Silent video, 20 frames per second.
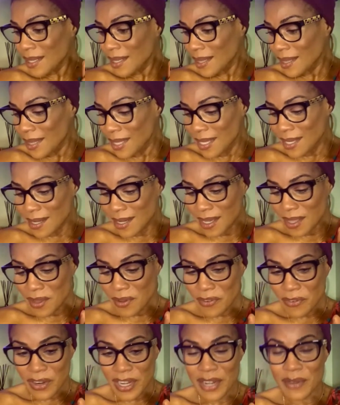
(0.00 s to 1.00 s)
the other
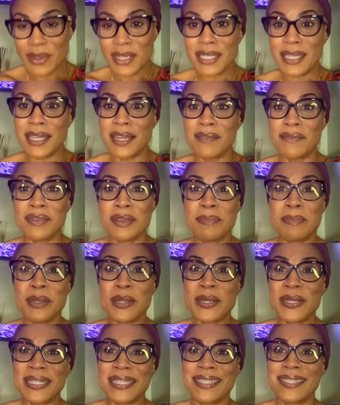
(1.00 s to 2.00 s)
fragrance that I'm
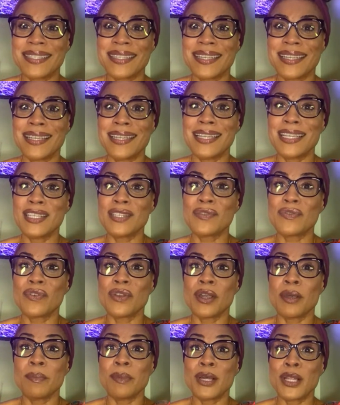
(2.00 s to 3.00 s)
repurchasing is
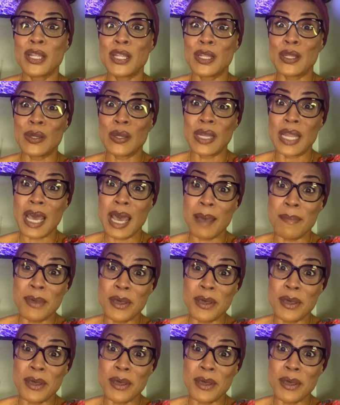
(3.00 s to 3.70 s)
from Labo.